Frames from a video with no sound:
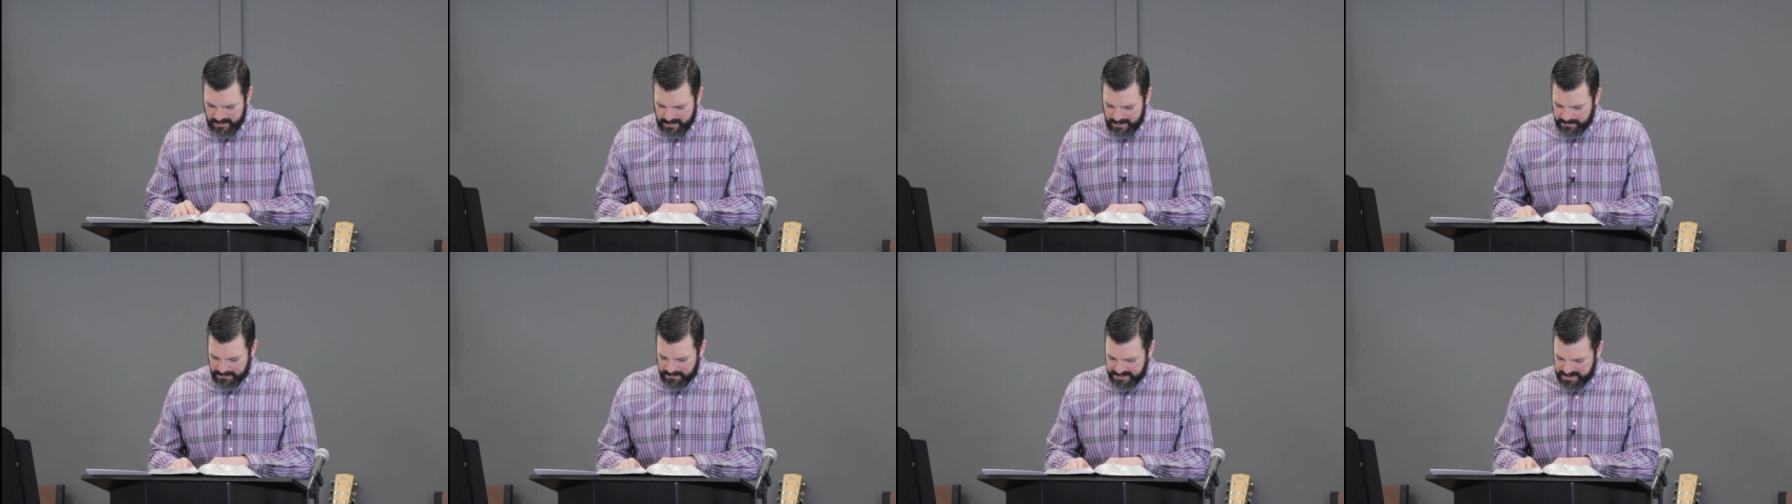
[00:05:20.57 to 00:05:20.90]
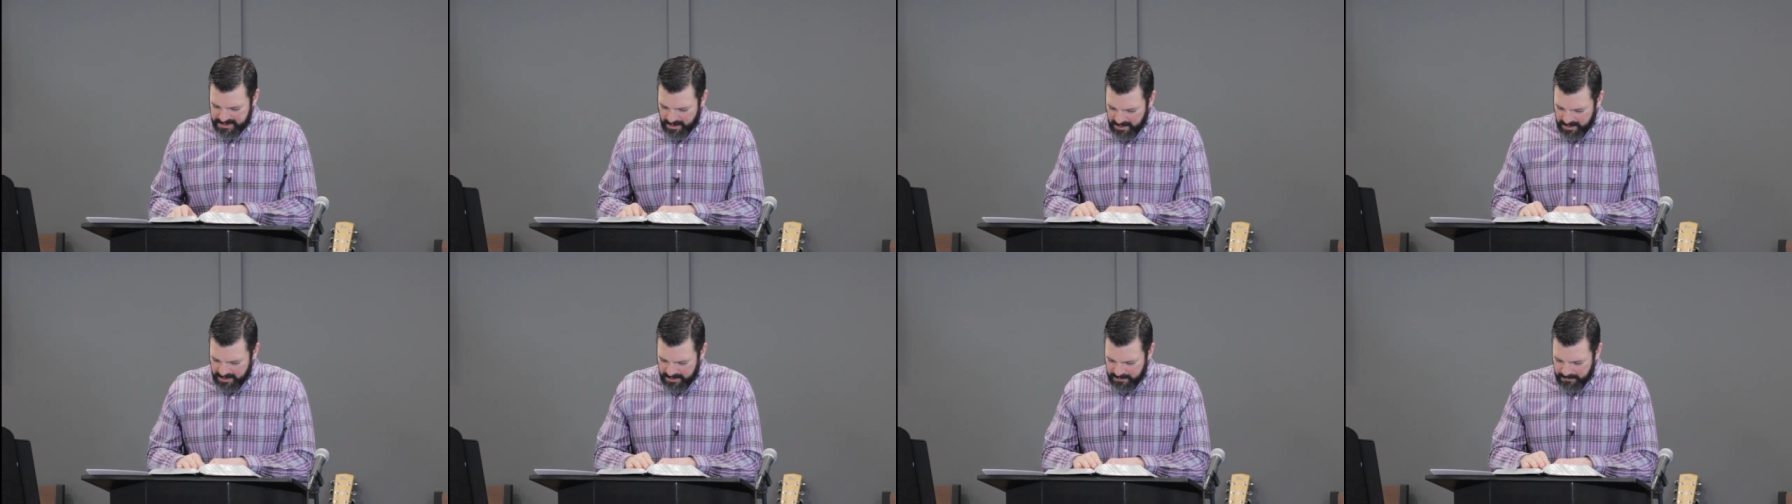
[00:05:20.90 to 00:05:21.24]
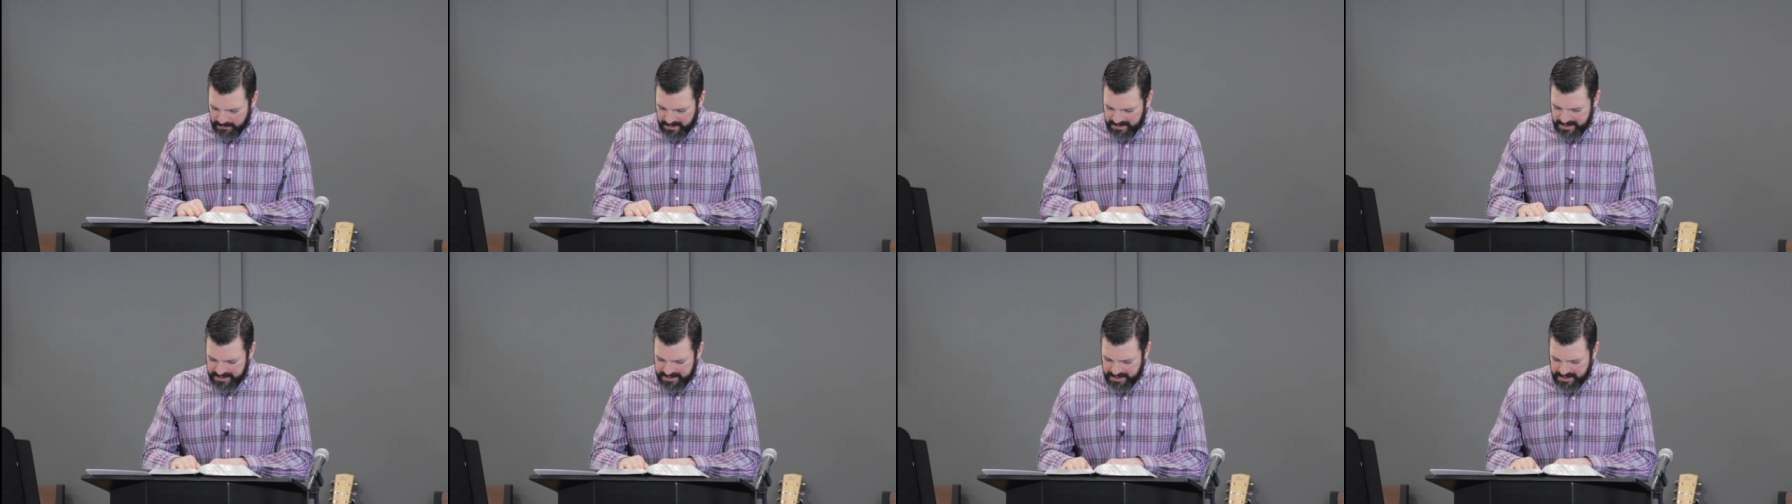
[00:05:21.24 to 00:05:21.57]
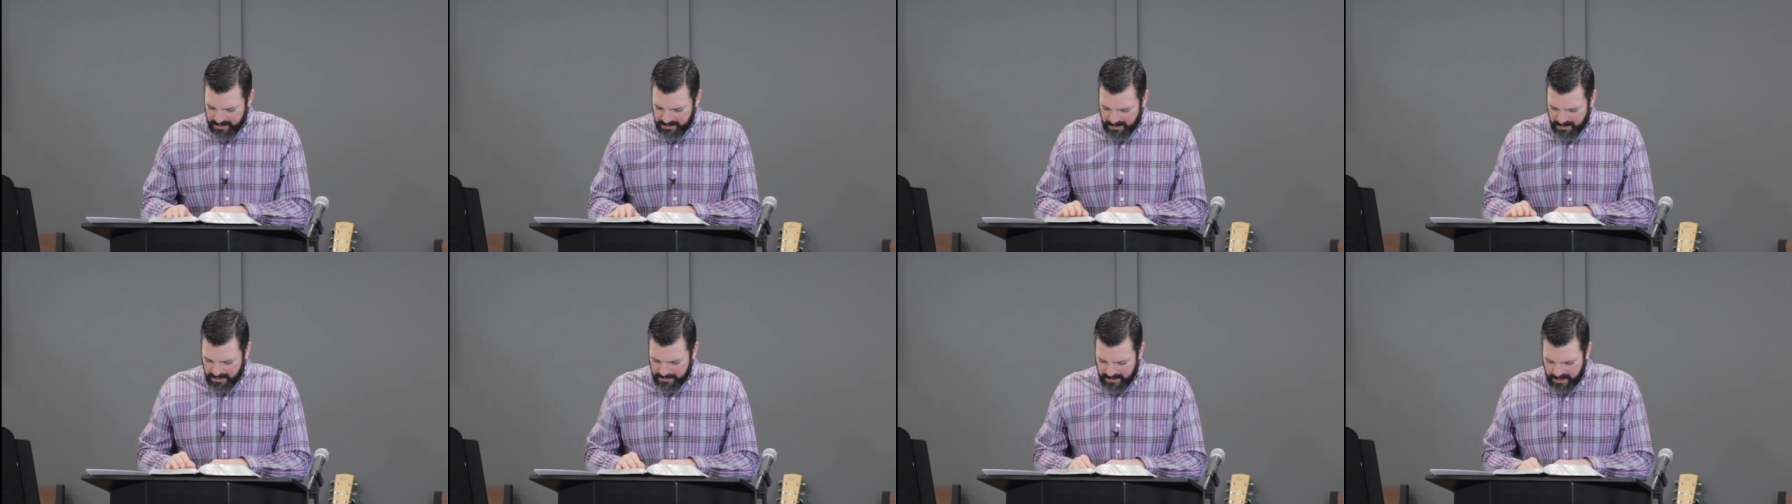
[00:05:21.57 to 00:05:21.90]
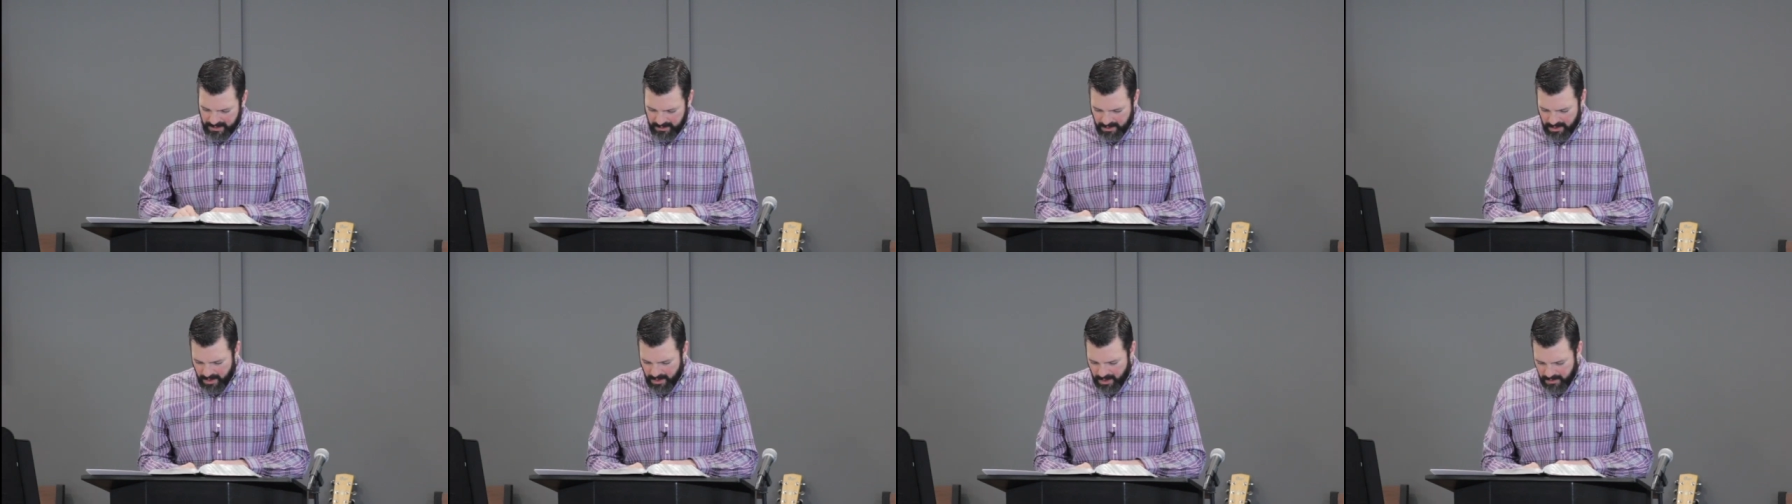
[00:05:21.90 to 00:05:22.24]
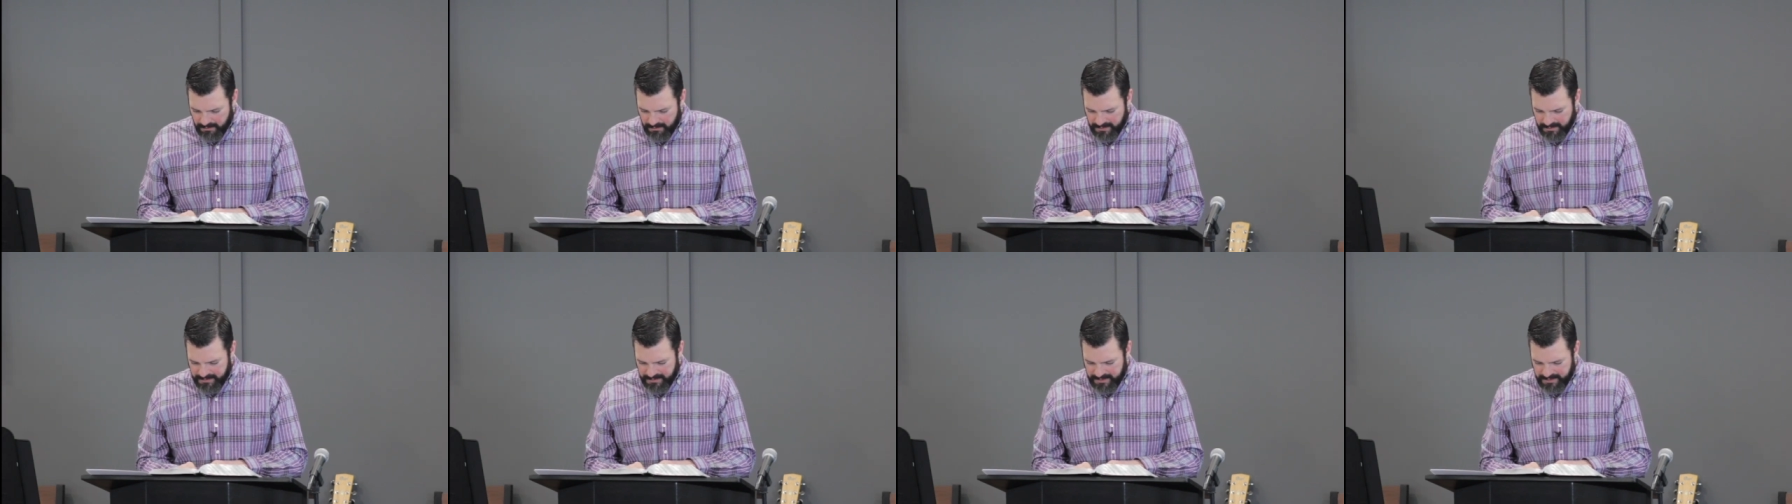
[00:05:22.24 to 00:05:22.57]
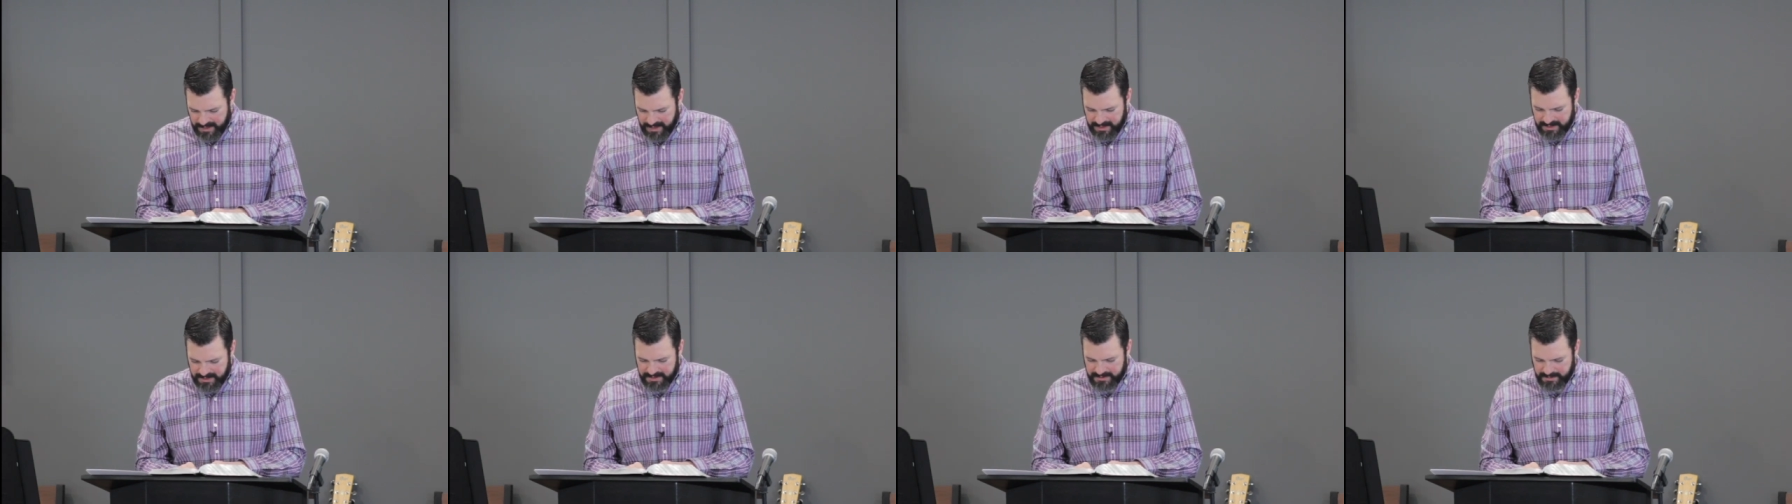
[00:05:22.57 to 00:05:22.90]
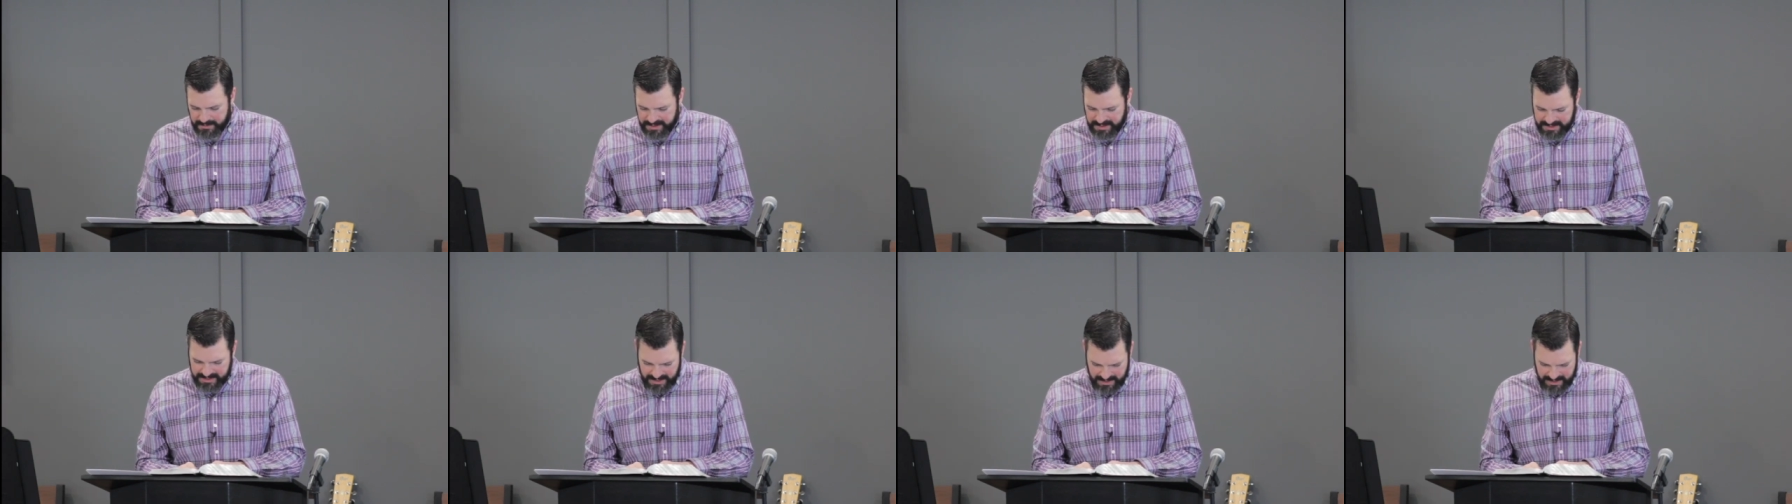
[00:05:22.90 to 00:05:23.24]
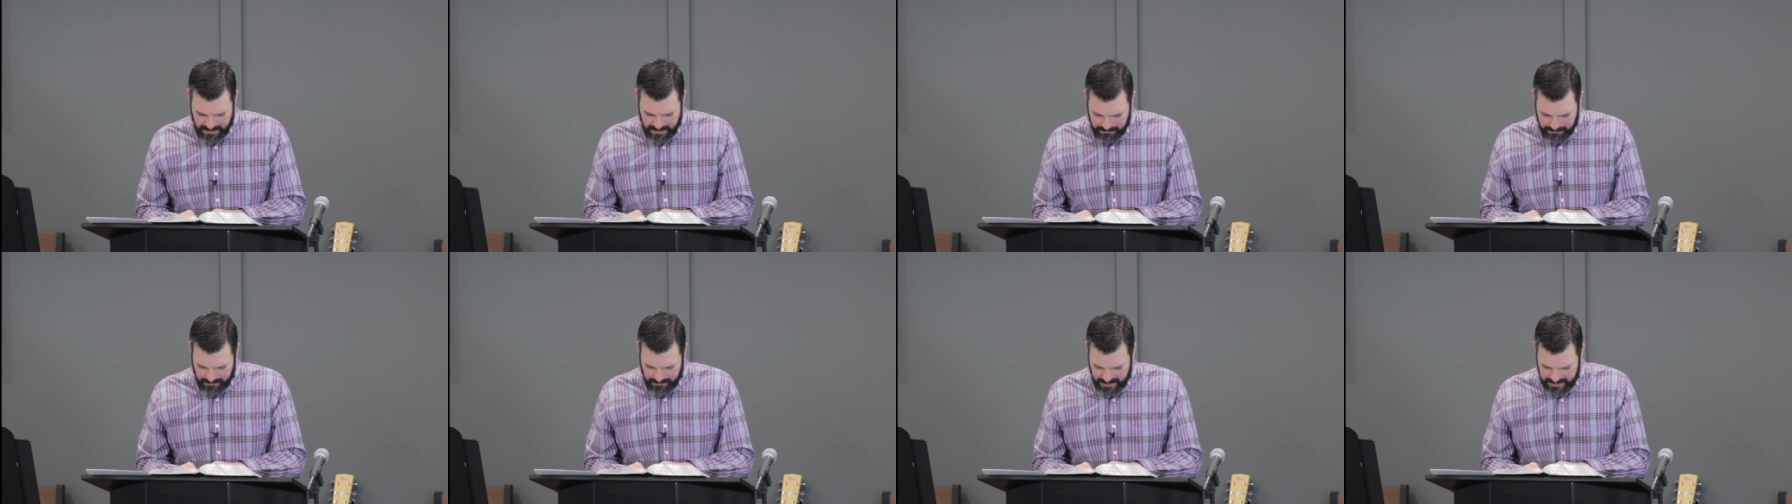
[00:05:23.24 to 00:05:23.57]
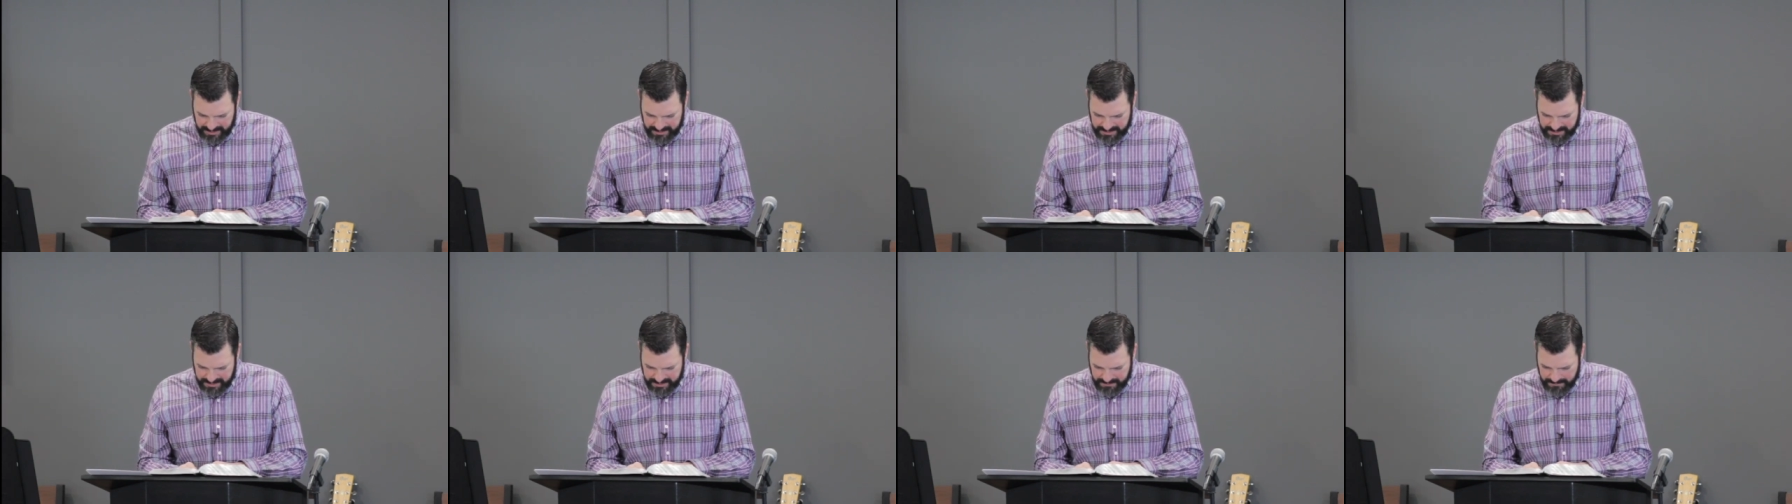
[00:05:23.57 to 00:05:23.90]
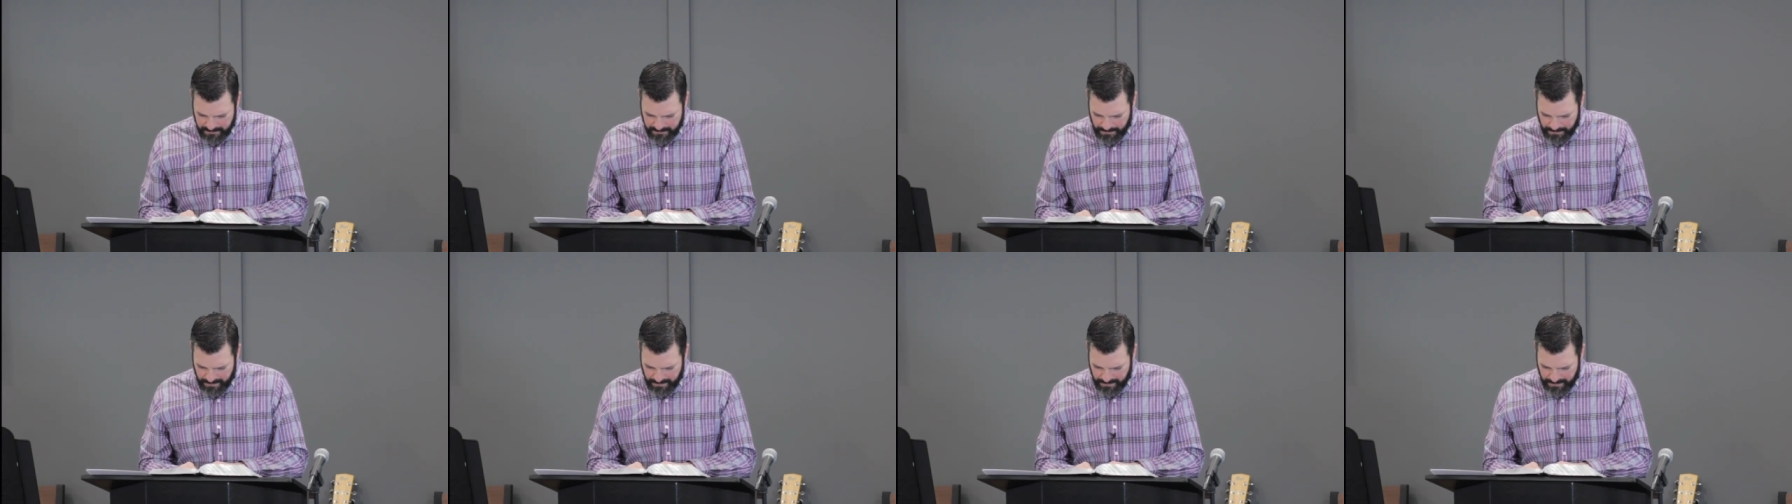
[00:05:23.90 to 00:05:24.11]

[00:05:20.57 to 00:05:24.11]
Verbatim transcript: They were talking with each other about all the things which had taken place.